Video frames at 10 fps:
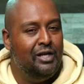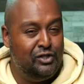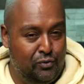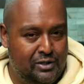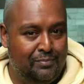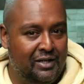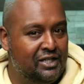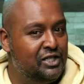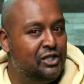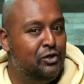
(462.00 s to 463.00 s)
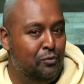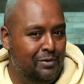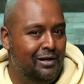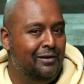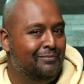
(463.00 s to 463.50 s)
let's do something
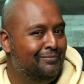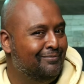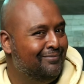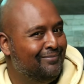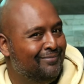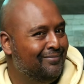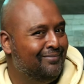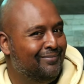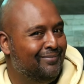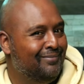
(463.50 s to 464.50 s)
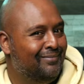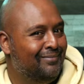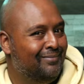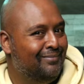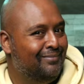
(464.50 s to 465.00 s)
stupid. So this